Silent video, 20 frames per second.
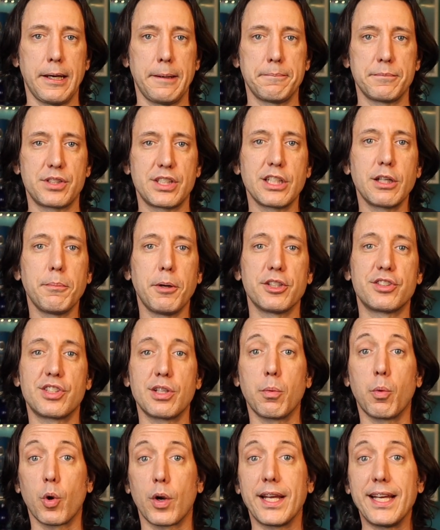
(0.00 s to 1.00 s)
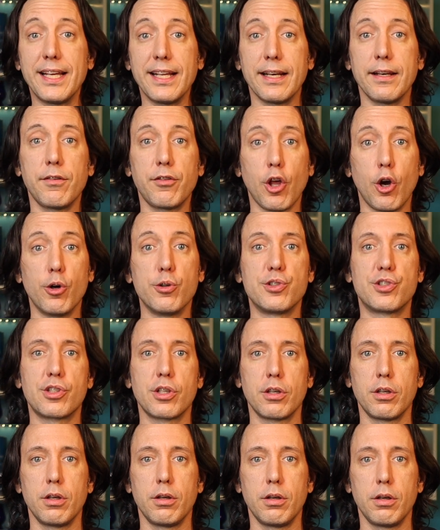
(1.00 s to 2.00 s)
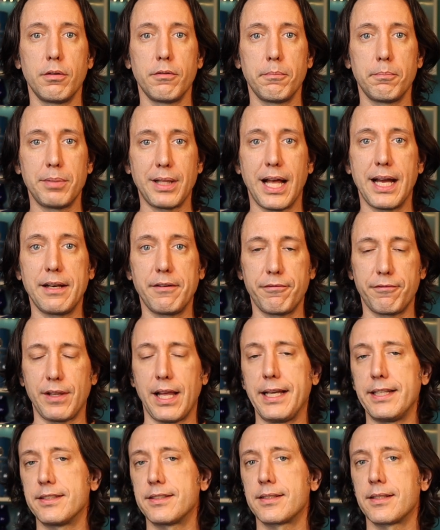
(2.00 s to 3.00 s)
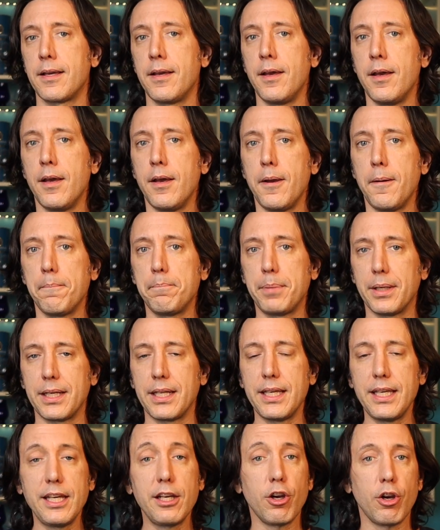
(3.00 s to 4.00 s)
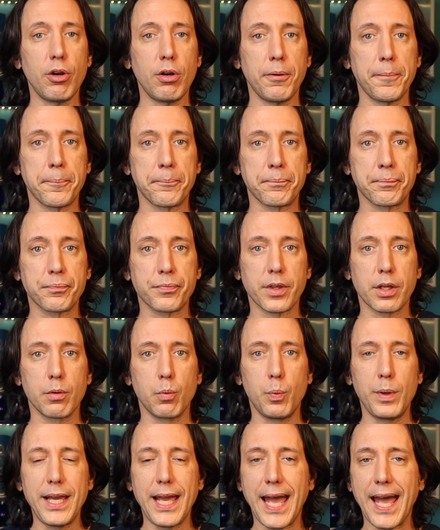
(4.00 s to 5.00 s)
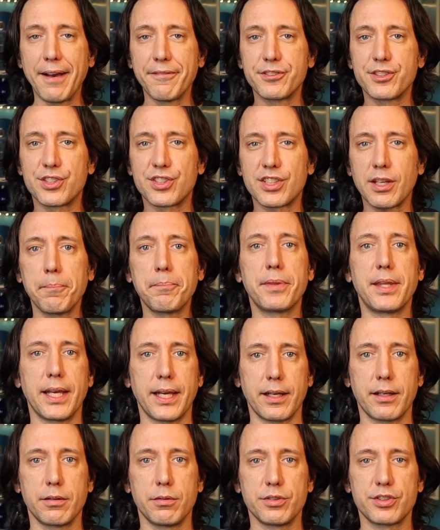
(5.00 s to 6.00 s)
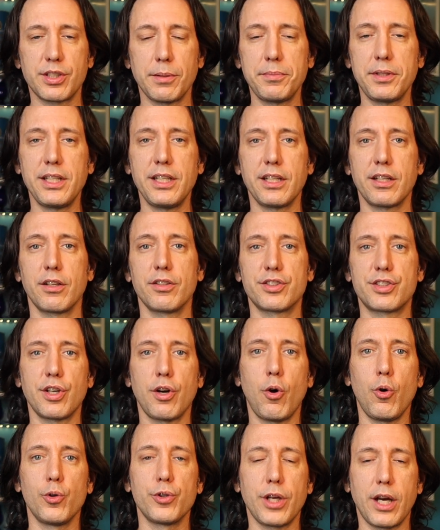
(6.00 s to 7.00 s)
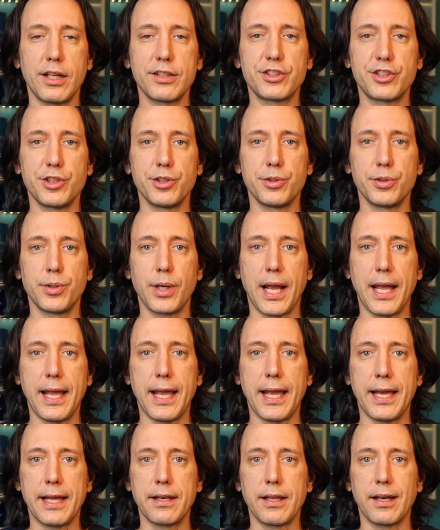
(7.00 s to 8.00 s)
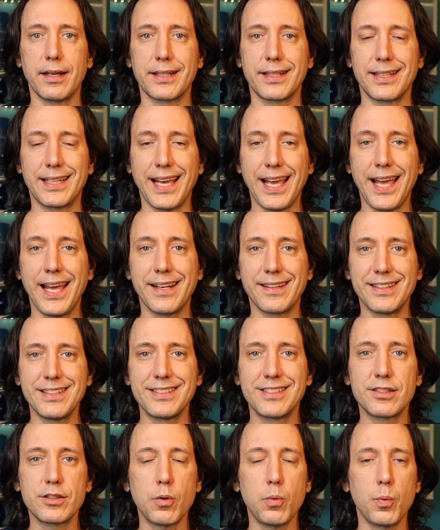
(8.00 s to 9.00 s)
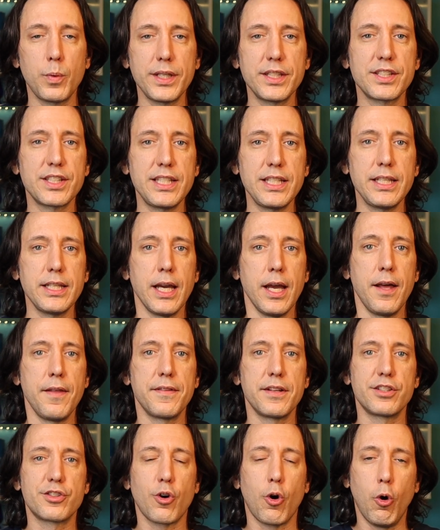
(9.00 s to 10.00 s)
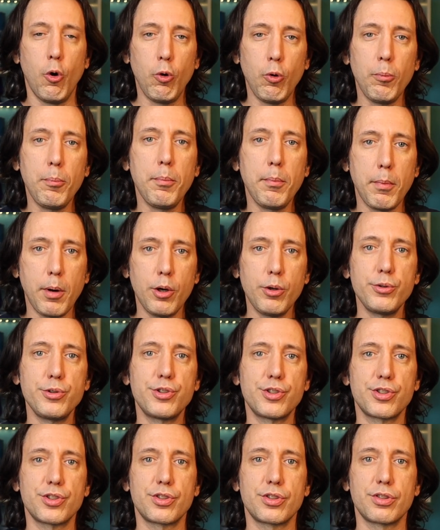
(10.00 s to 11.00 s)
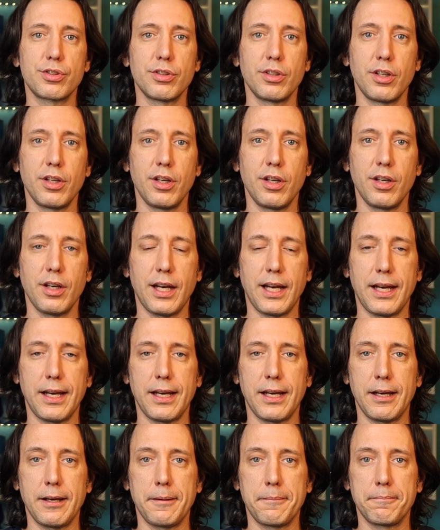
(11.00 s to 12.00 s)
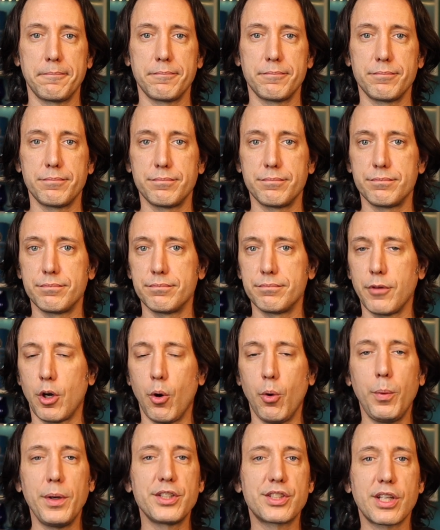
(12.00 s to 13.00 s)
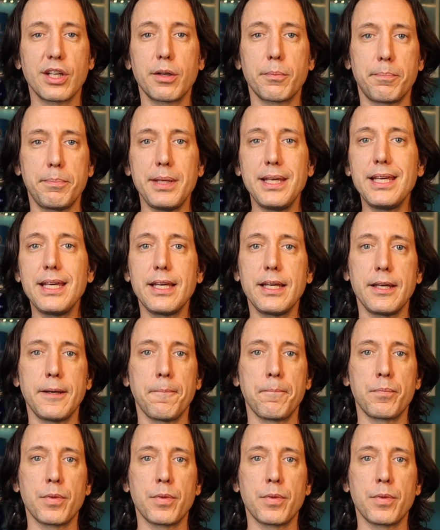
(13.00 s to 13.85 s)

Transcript: single malts that were in those blind flights. But here we have something to hold on to, and again, this is a whiskey that is almost always going to be